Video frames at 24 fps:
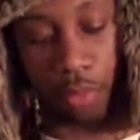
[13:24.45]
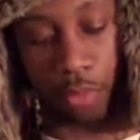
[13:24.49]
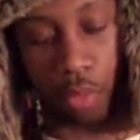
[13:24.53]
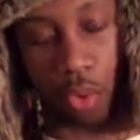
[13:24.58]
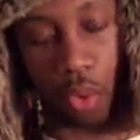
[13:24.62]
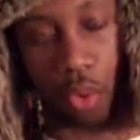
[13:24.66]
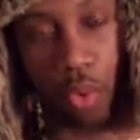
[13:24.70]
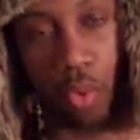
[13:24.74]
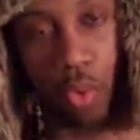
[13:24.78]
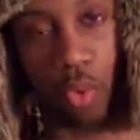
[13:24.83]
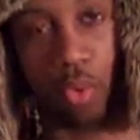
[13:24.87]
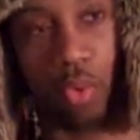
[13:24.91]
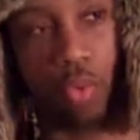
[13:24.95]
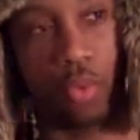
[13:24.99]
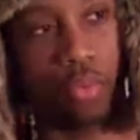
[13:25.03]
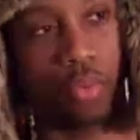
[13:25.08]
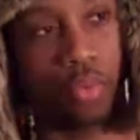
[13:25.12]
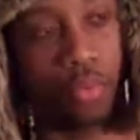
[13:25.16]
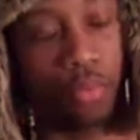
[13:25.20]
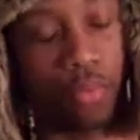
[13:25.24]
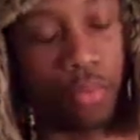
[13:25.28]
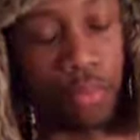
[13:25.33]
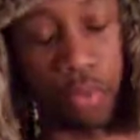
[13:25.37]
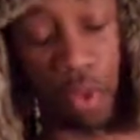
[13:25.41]

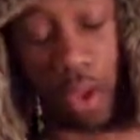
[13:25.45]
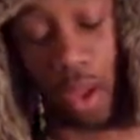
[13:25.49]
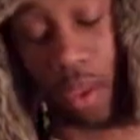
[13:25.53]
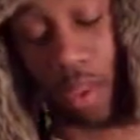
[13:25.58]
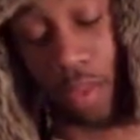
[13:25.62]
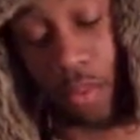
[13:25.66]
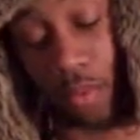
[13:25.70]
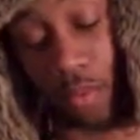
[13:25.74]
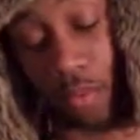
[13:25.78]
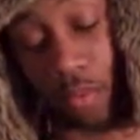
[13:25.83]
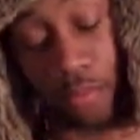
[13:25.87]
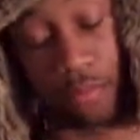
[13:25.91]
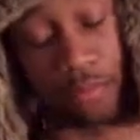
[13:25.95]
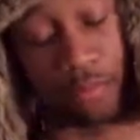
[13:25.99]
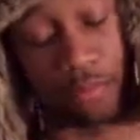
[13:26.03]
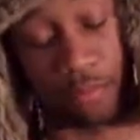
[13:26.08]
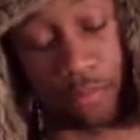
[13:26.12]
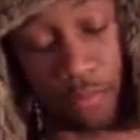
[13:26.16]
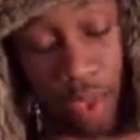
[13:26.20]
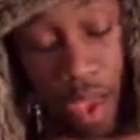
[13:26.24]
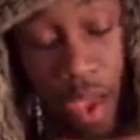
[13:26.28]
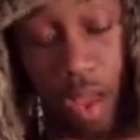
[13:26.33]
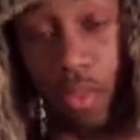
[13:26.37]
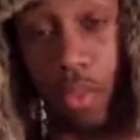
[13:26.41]
those
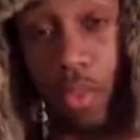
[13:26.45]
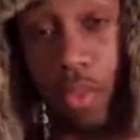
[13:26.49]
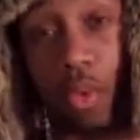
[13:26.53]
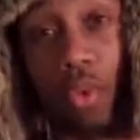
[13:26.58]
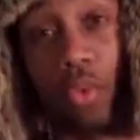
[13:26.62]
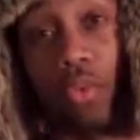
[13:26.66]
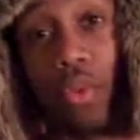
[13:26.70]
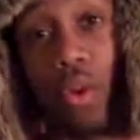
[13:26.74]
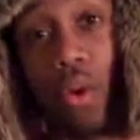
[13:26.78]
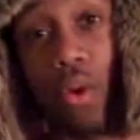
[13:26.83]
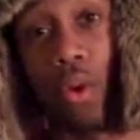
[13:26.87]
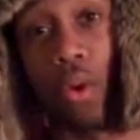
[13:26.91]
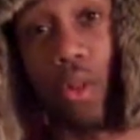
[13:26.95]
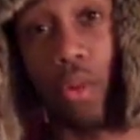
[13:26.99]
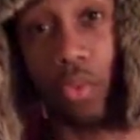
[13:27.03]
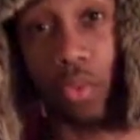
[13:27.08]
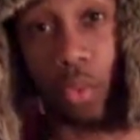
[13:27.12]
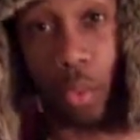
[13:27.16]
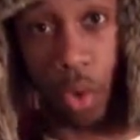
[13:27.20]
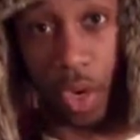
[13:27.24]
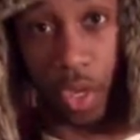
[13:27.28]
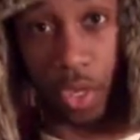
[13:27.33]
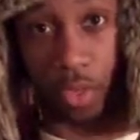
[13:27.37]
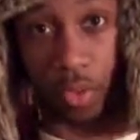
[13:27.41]
are all
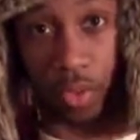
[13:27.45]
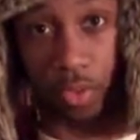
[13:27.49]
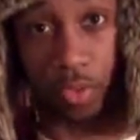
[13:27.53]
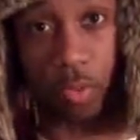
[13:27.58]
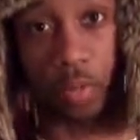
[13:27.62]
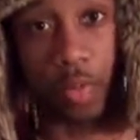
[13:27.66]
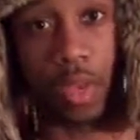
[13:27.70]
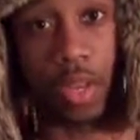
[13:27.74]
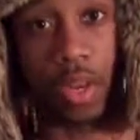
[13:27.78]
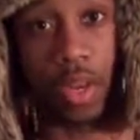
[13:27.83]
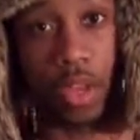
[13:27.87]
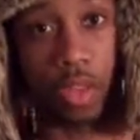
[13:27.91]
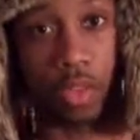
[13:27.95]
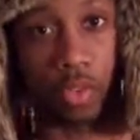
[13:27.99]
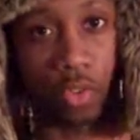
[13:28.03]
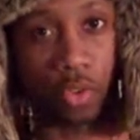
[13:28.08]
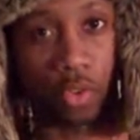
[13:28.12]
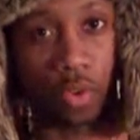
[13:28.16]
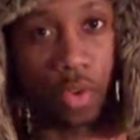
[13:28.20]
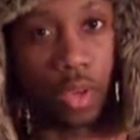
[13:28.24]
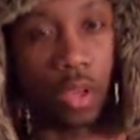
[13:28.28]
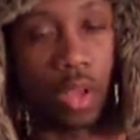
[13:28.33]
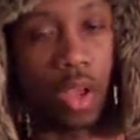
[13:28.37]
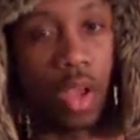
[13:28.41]
his questions being
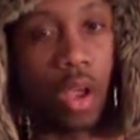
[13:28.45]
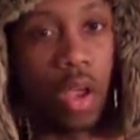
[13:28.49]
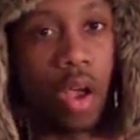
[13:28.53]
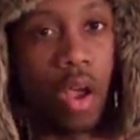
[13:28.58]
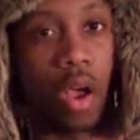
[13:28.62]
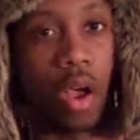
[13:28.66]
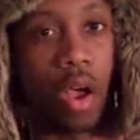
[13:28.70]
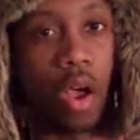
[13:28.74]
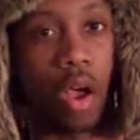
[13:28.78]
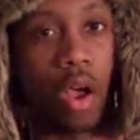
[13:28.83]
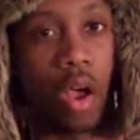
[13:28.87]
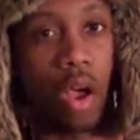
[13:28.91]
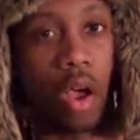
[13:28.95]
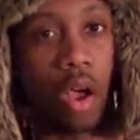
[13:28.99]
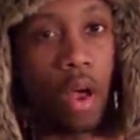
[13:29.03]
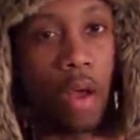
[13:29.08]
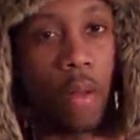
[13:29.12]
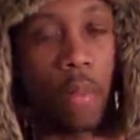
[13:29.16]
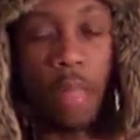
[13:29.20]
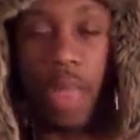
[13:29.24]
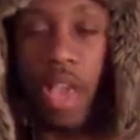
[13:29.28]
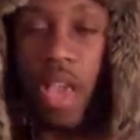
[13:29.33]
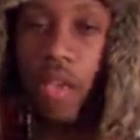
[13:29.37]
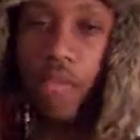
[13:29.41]
answered.
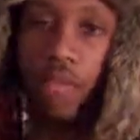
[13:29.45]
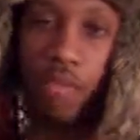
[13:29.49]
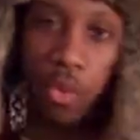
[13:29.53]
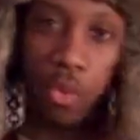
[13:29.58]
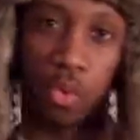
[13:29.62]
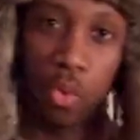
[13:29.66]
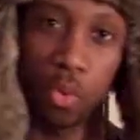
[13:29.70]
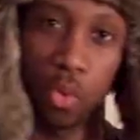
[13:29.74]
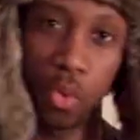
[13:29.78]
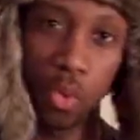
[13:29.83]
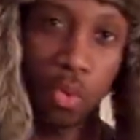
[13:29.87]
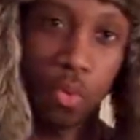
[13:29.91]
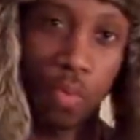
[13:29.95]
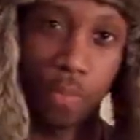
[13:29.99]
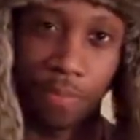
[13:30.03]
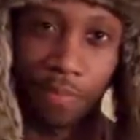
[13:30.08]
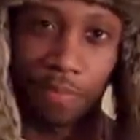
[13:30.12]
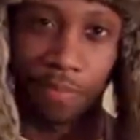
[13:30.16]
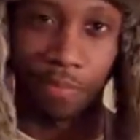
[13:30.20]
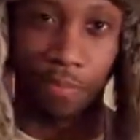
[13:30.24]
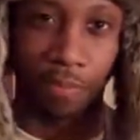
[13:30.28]
If you